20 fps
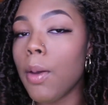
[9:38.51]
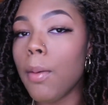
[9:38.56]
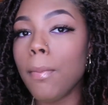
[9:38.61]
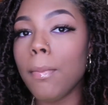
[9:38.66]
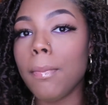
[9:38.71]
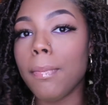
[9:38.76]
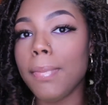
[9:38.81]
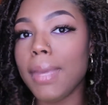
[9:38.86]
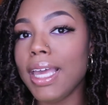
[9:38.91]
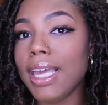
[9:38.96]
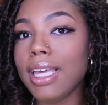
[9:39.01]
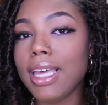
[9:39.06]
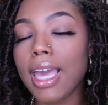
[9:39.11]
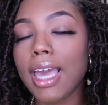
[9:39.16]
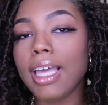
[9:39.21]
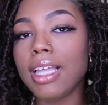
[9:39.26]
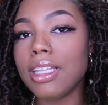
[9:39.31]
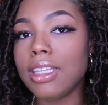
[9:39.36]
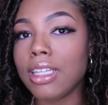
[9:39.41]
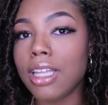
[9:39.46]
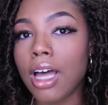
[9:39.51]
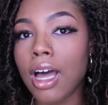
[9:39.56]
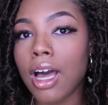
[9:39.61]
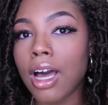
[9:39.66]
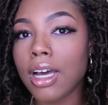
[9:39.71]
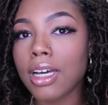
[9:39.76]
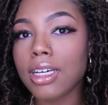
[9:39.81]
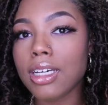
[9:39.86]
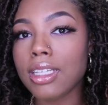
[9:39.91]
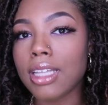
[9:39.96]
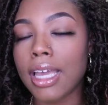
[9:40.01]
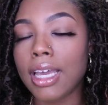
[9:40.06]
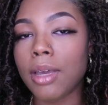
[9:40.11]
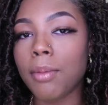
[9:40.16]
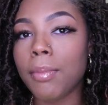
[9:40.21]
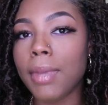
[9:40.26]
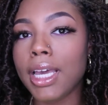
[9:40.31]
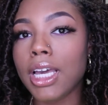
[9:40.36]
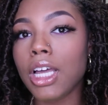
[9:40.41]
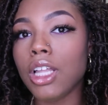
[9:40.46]
make a lock, like
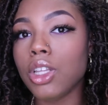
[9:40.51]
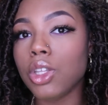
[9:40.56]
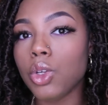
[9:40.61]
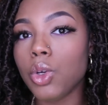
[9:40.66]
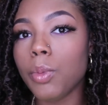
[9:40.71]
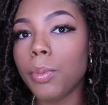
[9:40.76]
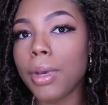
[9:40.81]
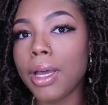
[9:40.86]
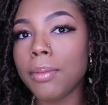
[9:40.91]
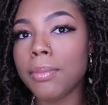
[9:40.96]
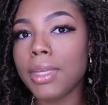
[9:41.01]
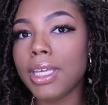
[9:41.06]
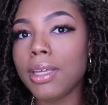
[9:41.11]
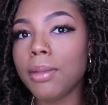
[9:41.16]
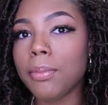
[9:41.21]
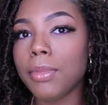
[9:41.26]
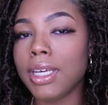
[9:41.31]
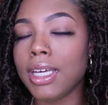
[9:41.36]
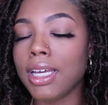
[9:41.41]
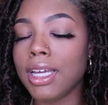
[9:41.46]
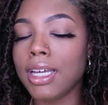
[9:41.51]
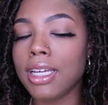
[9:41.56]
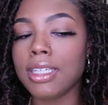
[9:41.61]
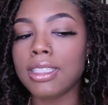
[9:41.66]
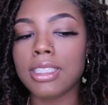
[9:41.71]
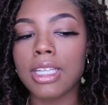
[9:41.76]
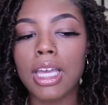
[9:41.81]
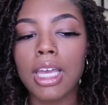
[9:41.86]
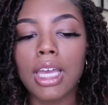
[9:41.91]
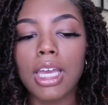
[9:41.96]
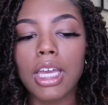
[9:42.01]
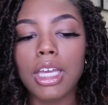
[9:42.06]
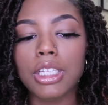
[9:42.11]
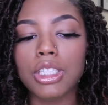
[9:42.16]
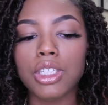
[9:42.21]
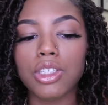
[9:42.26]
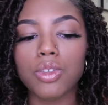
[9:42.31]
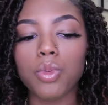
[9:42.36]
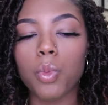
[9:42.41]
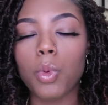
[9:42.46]
make a loop I mean, because it
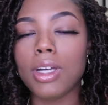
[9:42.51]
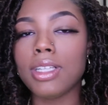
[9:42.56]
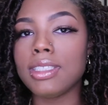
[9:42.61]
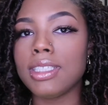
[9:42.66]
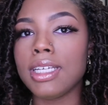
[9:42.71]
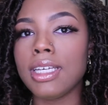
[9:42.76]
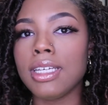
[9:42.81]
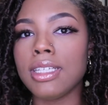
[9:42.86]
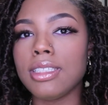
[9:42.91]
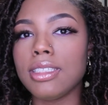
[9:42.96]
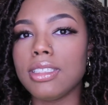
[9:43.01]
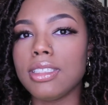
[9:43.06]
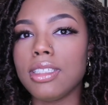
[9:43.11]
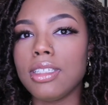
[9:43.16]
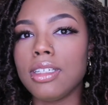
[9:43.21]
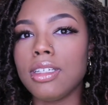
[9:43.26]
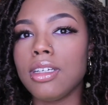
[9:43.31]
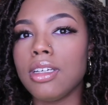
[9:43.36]
just wasn't